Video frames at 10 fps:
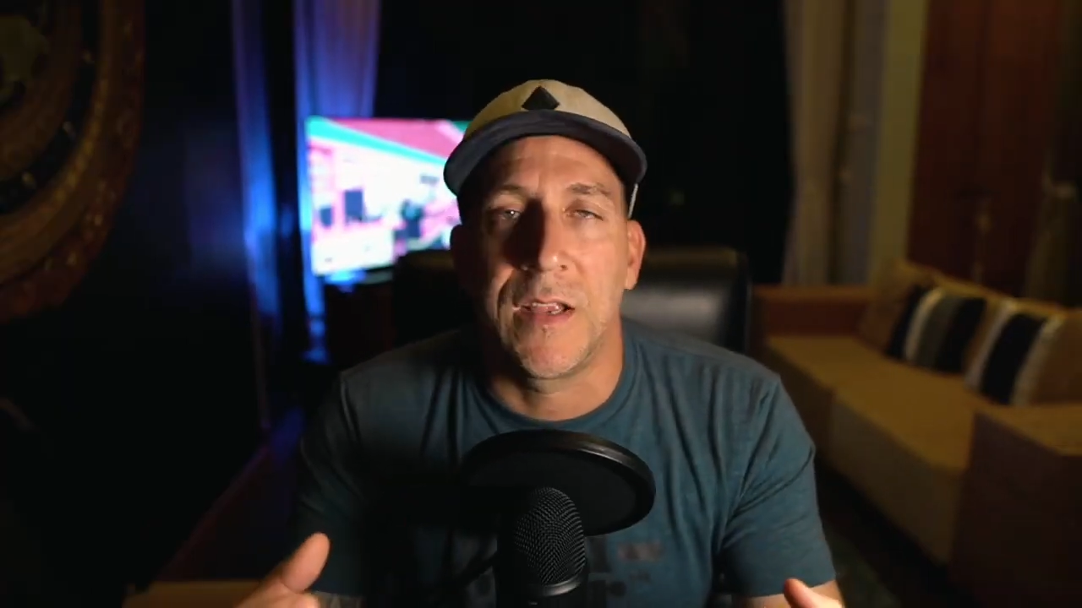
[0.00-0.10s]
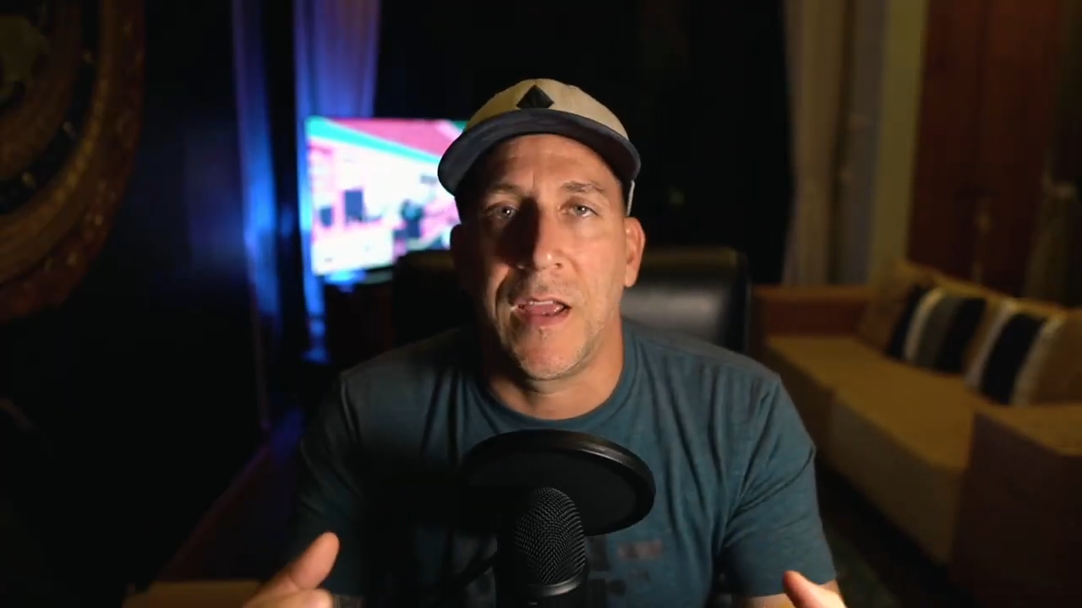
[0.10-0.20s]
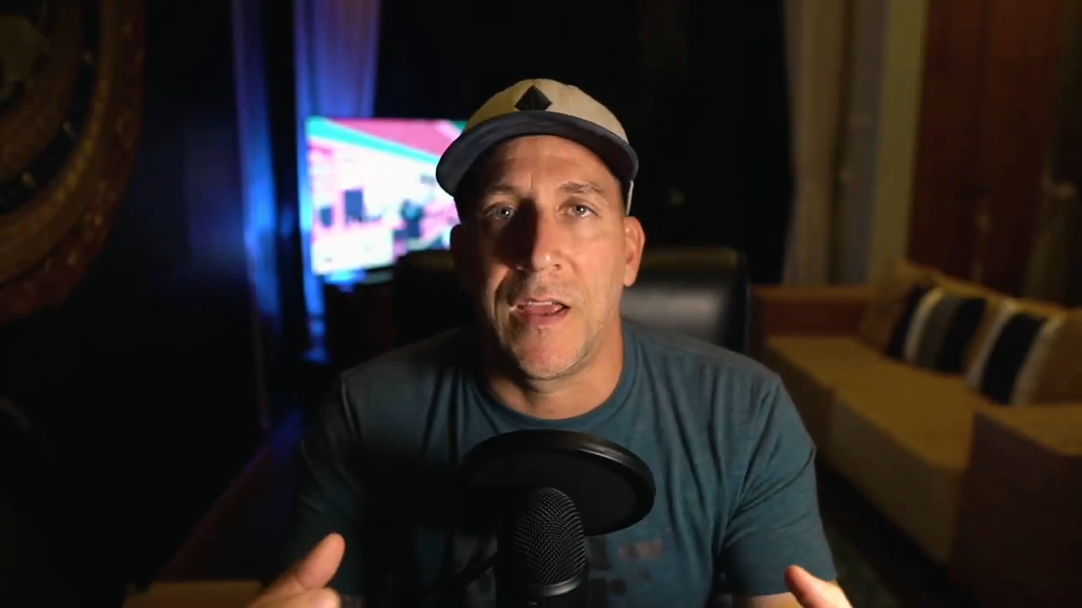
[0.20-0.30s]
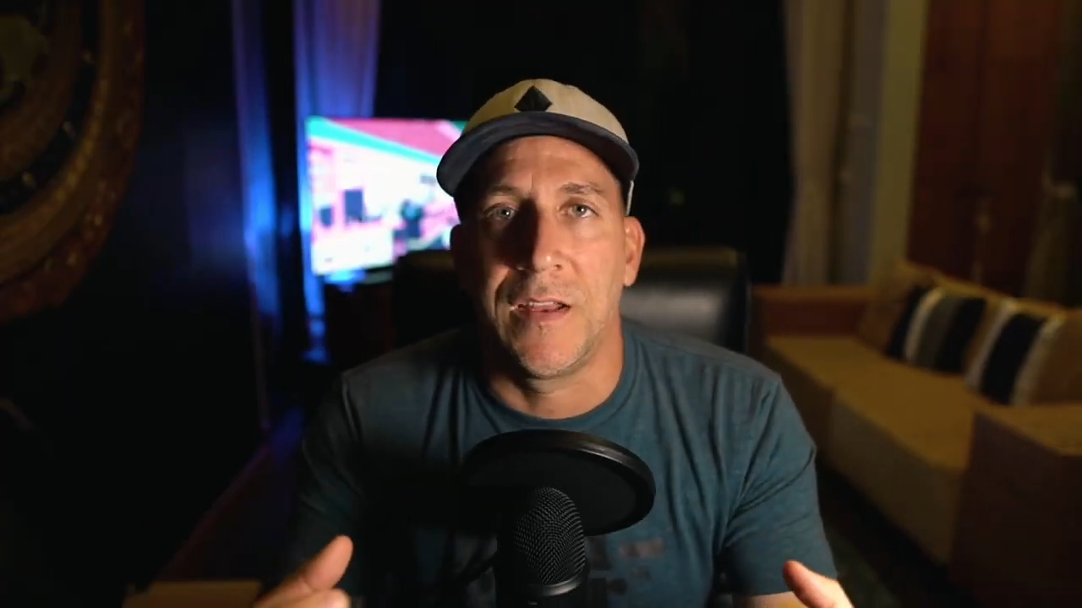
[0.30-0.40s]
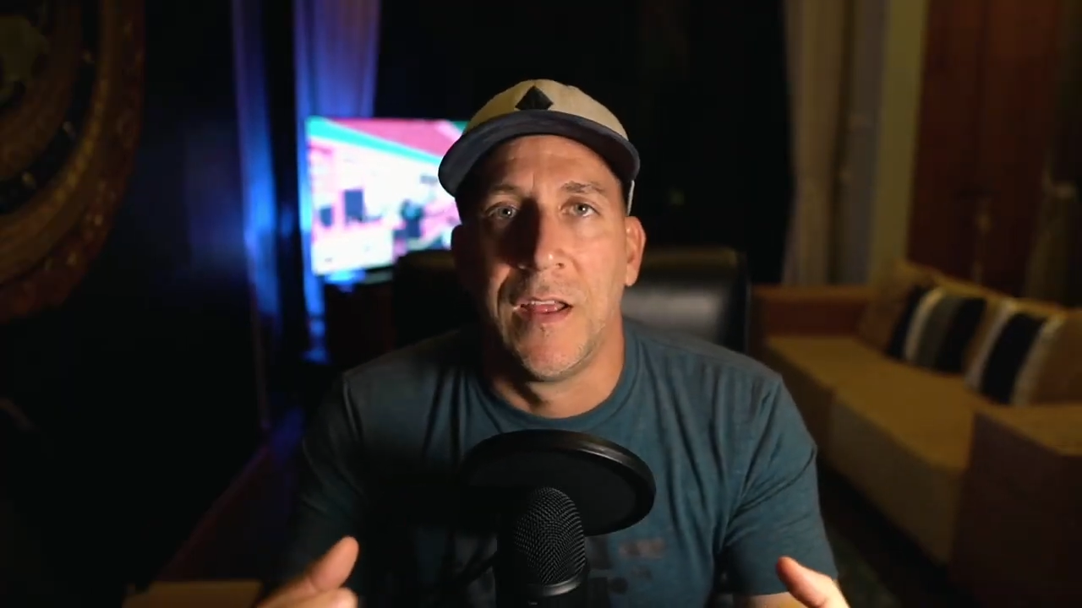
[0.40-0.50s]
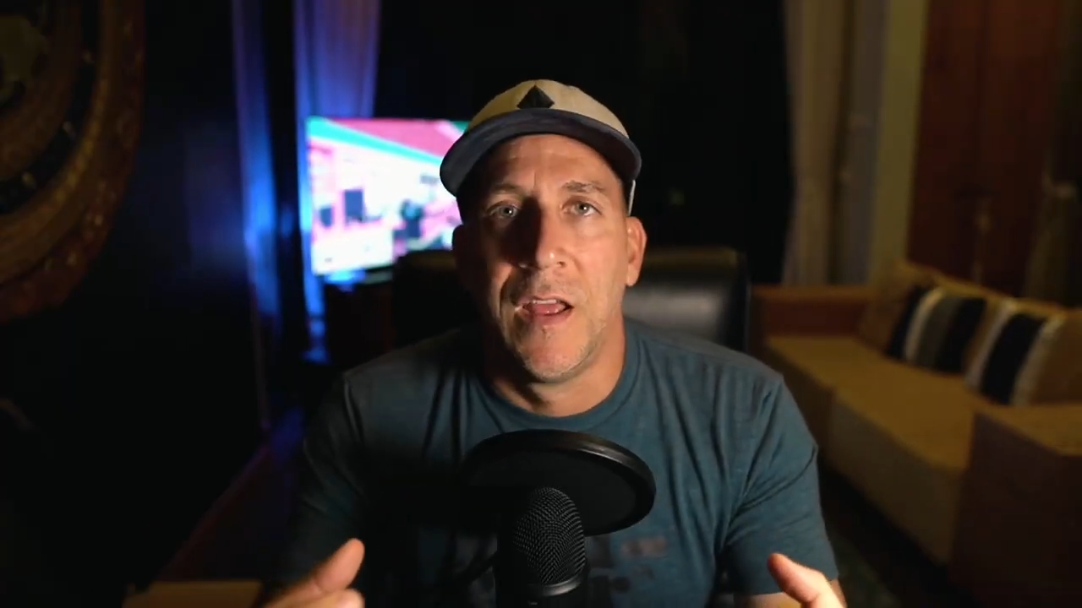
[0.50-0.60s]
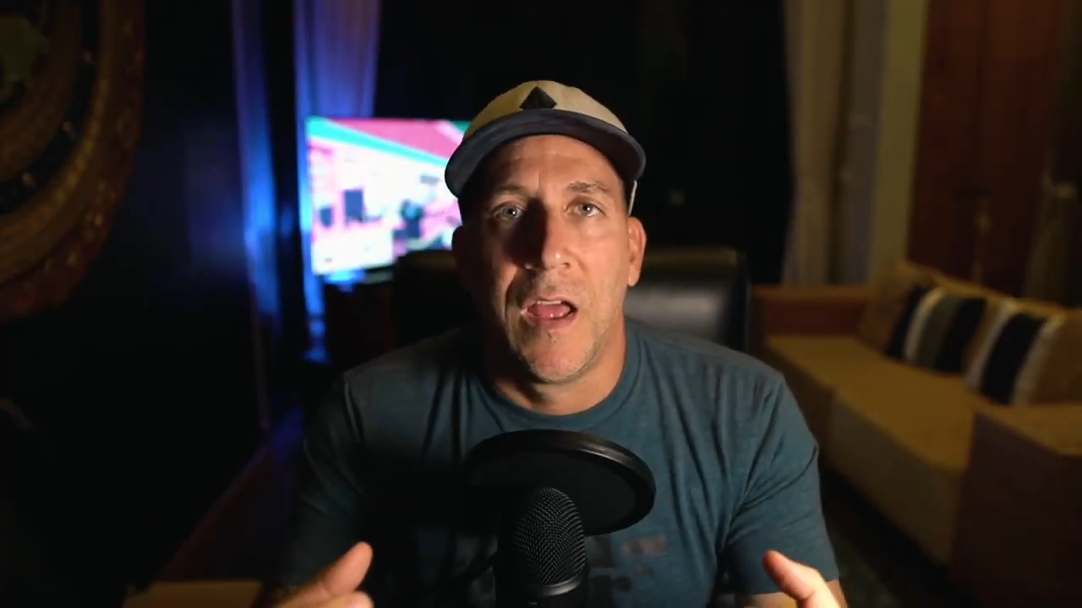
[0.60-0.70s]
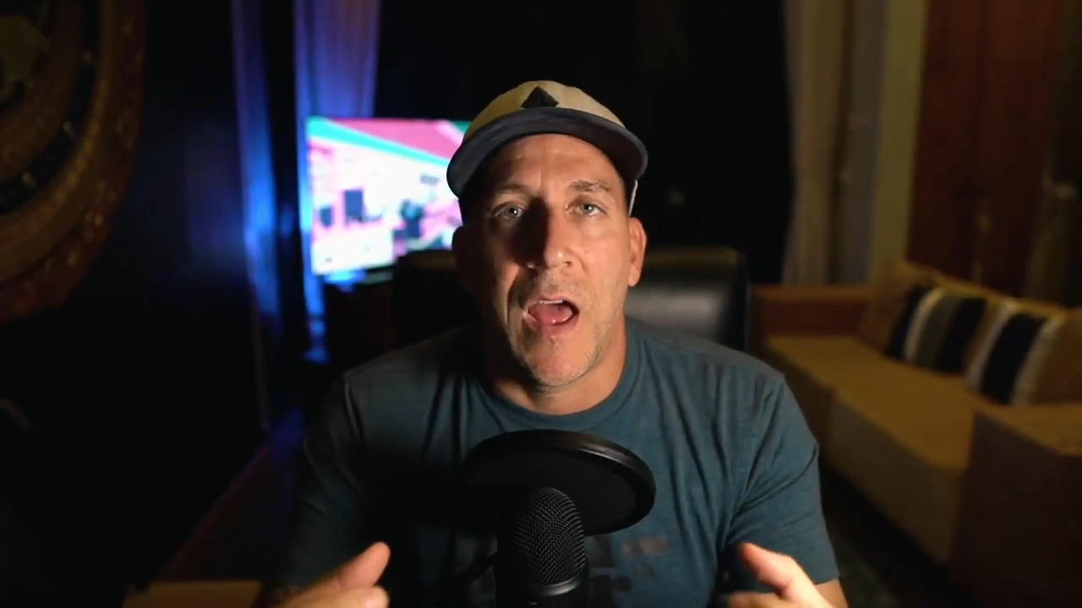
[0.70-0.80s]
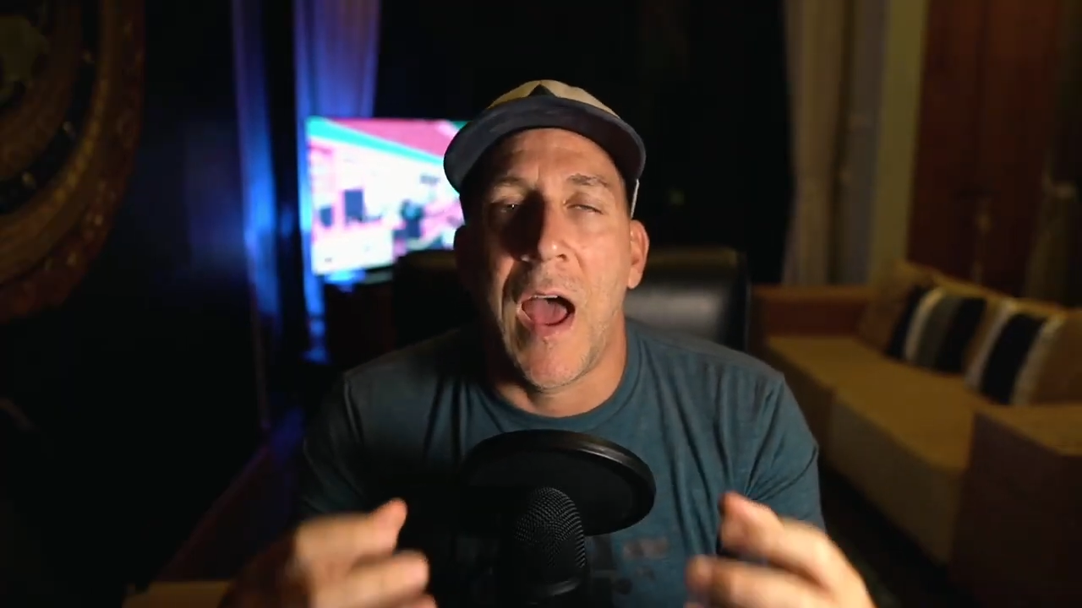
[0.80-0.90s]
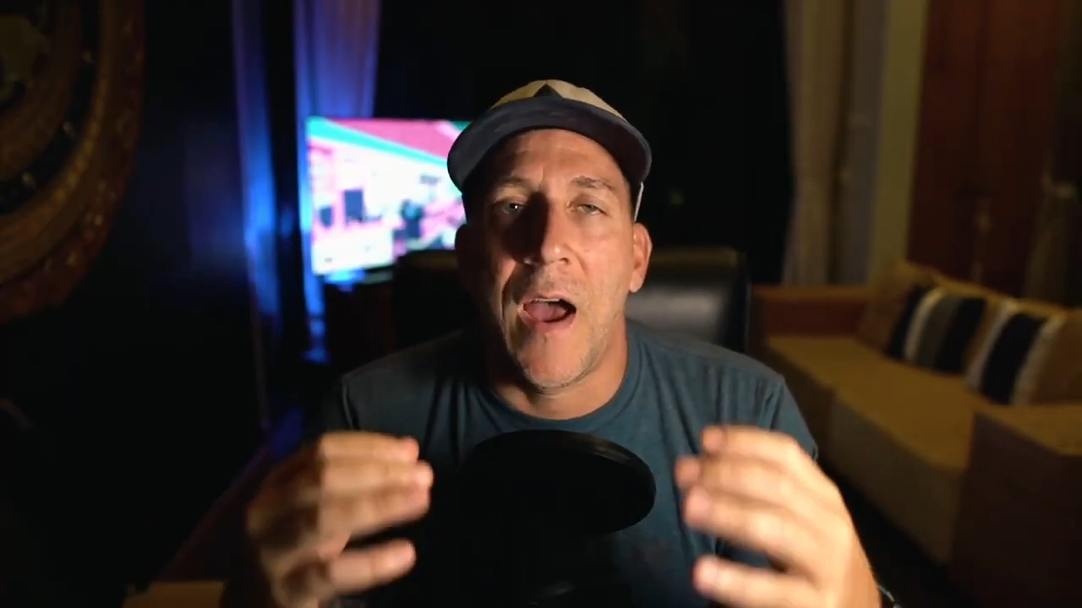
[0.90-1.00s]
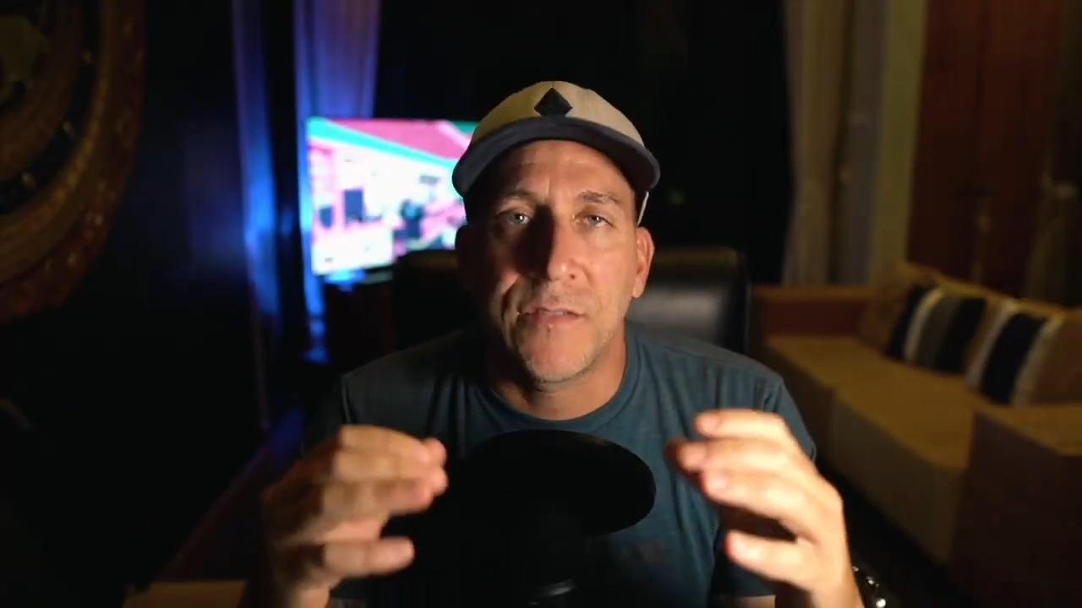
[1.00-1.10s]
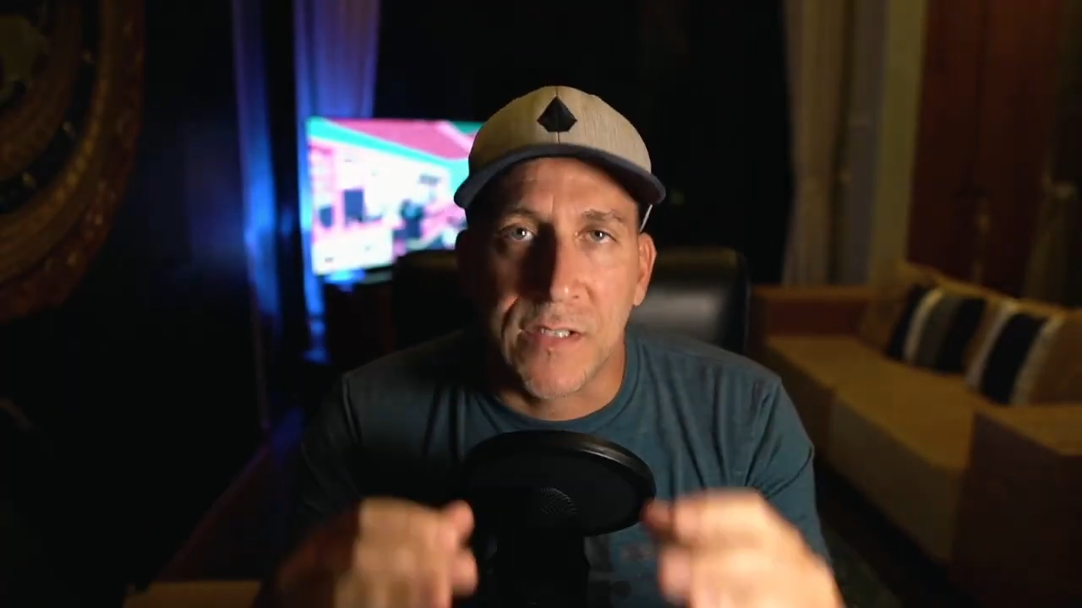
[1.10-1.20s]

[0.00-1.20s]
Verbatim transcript: And I have